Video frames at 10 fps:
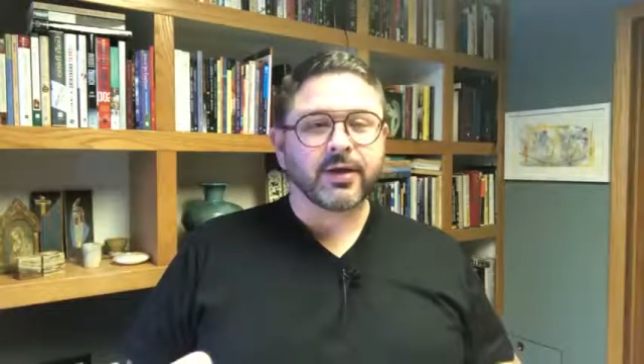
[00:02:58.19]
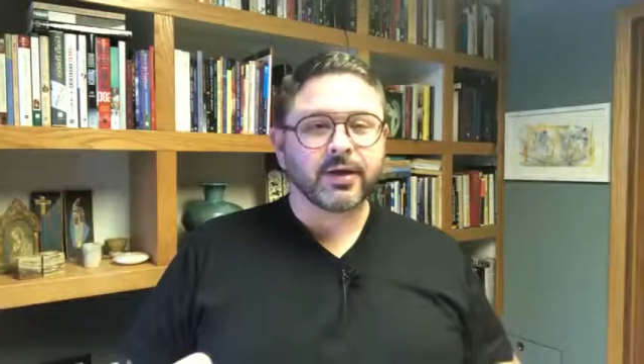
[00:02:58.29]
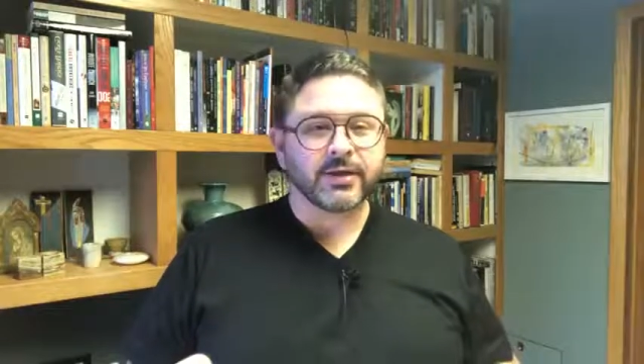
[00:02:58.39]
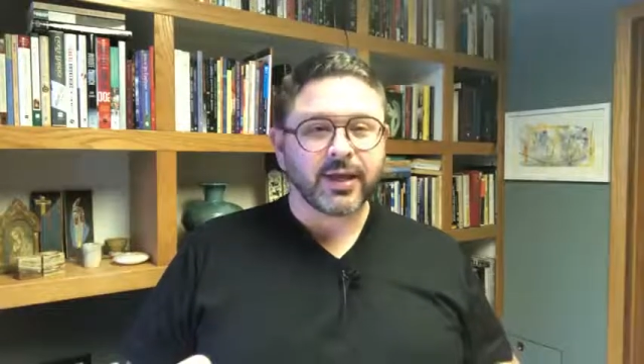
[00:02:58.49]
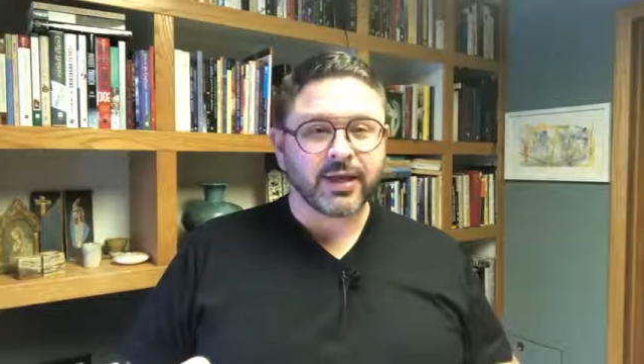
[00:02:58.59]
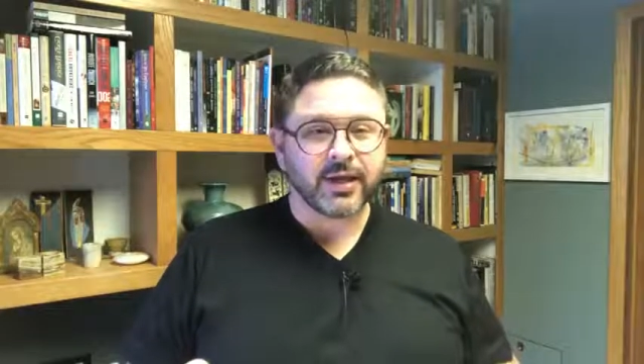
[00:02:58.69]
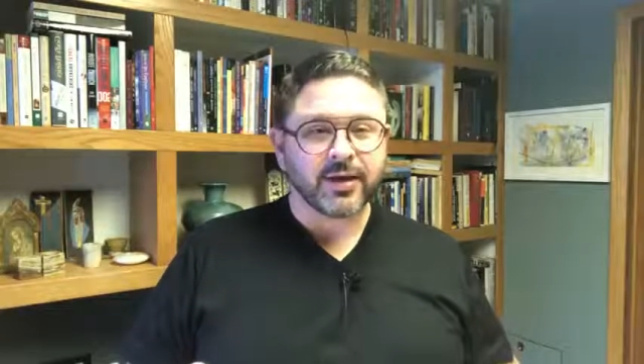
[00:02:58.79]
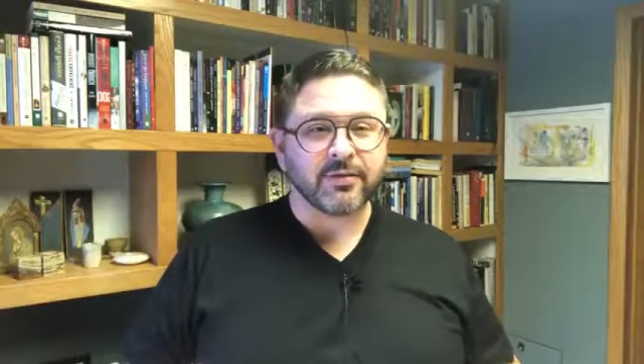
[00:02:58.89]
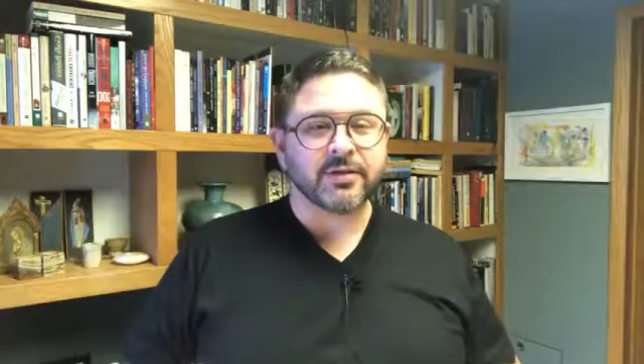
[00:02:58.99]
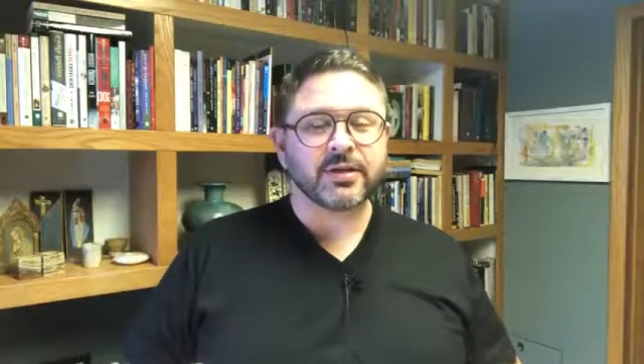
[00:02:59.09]
is a
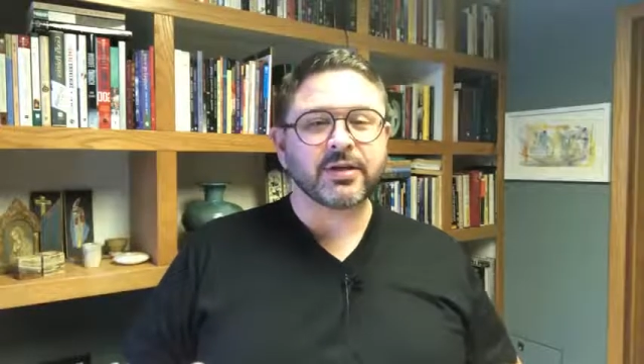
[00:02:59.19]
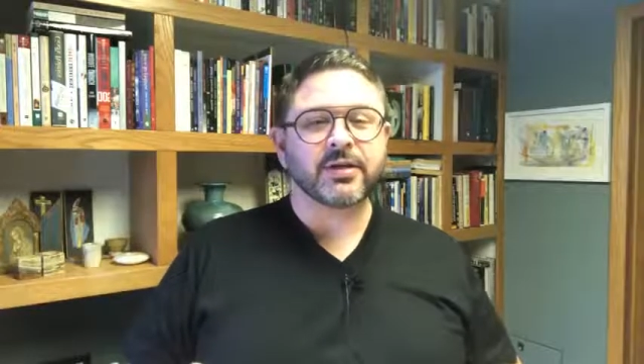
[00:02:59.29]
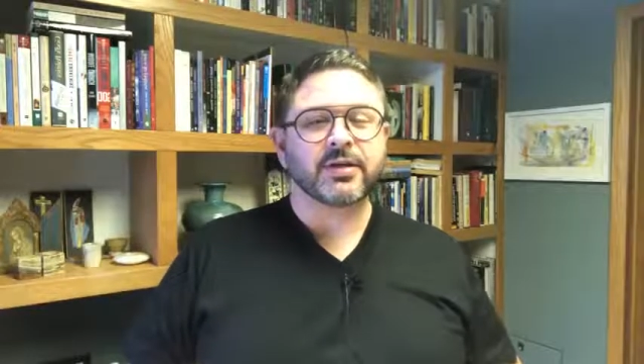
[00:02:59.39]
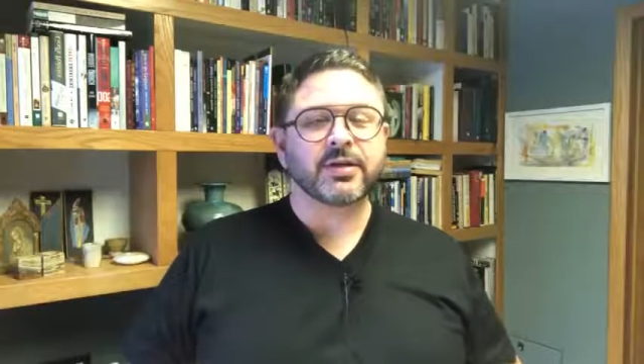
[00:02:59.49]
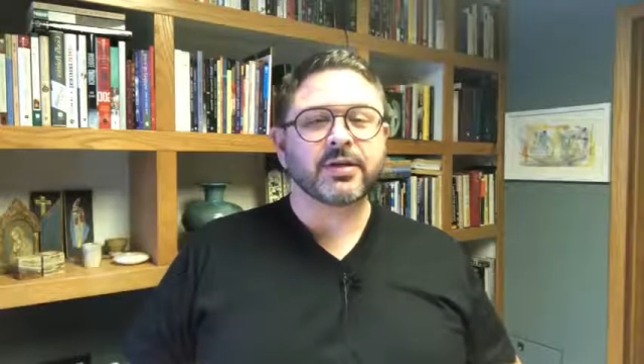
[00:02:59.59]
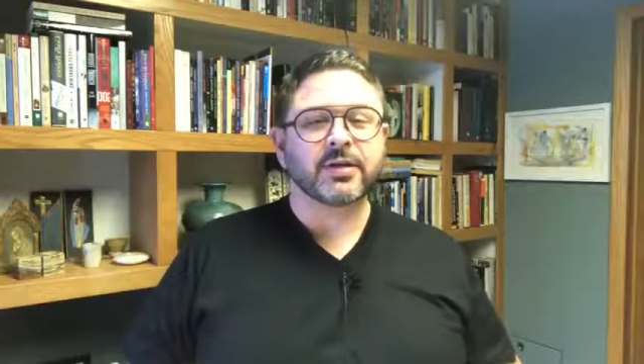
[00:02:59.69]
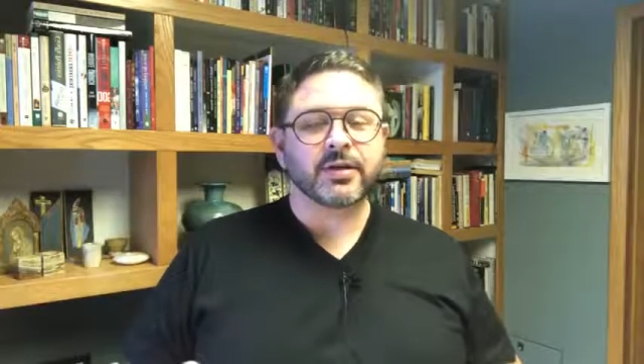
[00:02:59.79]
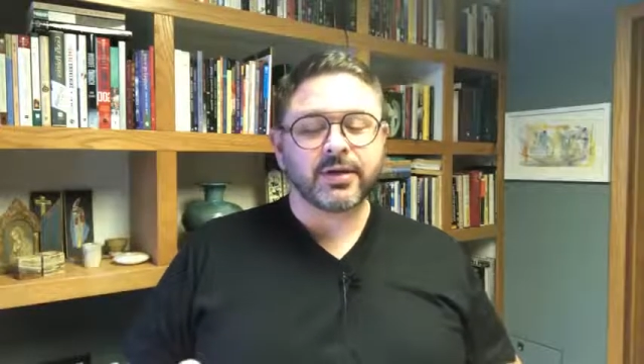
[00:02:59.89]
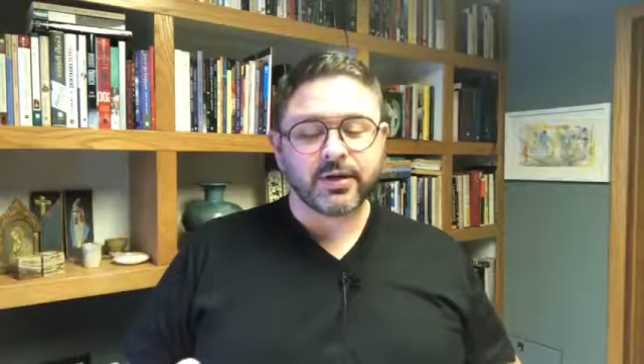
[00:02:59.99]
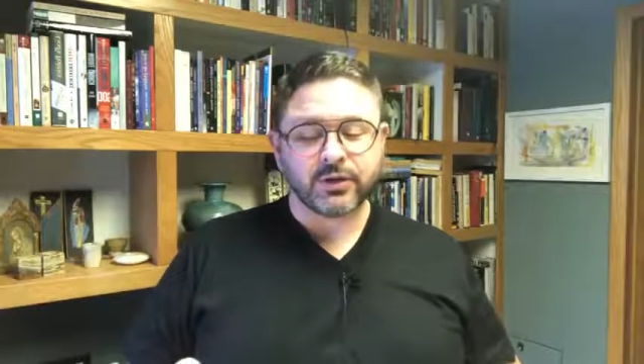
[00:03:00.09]
gift,
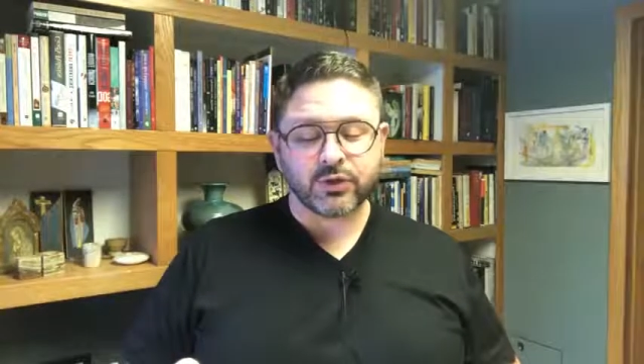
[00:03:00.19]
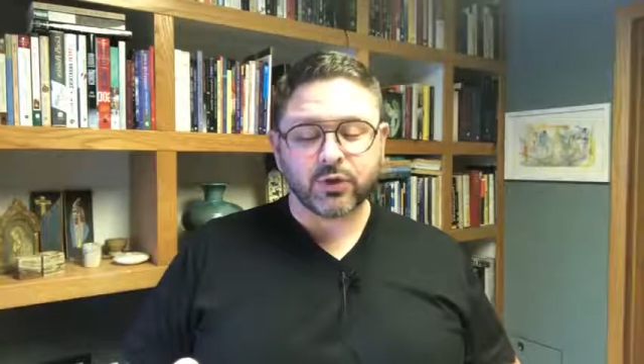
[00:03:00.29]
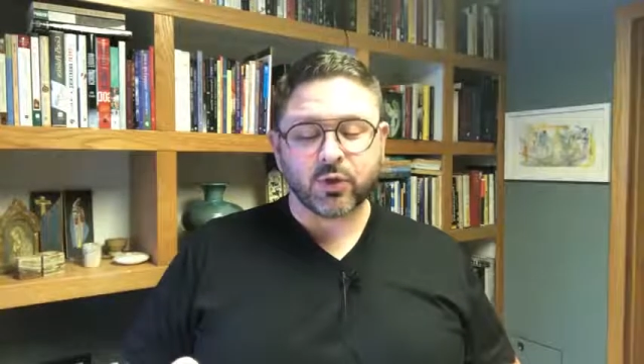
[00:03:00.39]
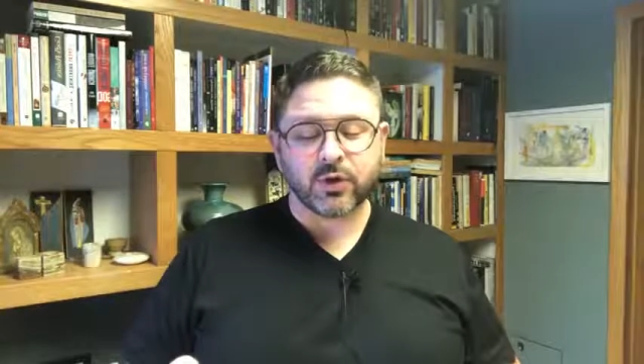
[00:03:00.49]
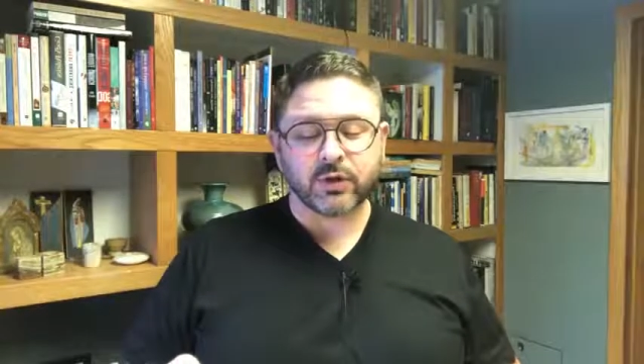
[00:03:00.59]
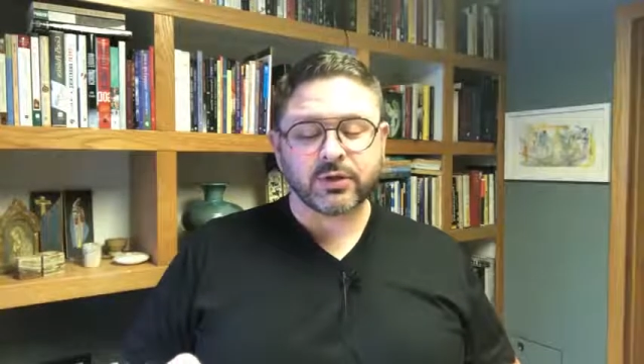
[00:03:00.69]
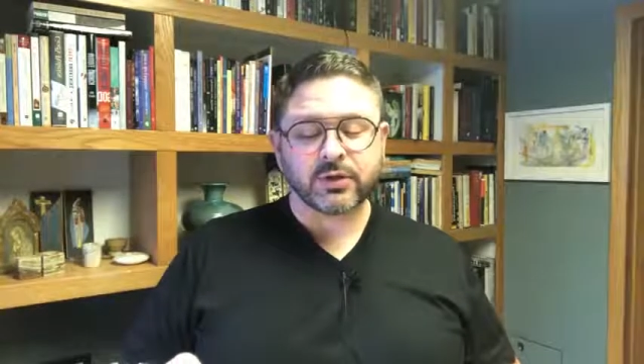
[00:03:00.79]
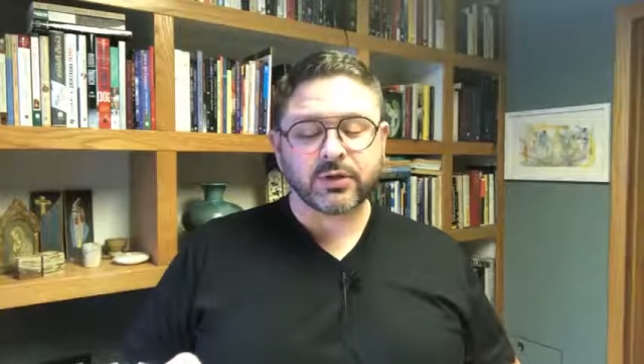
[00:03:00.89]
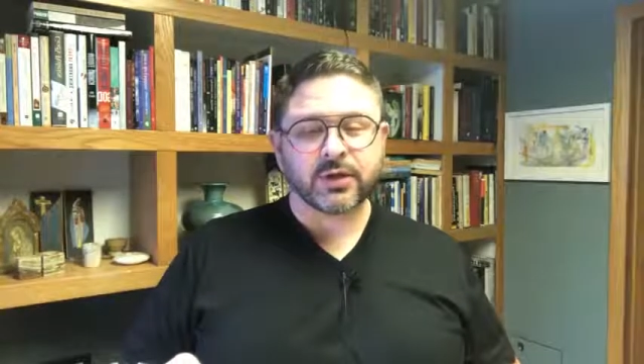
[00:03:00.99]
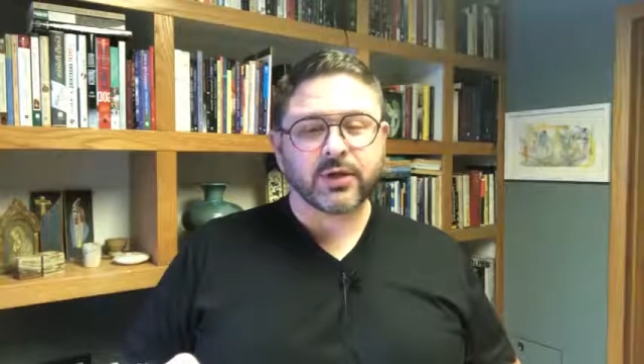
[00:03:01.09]
is yours.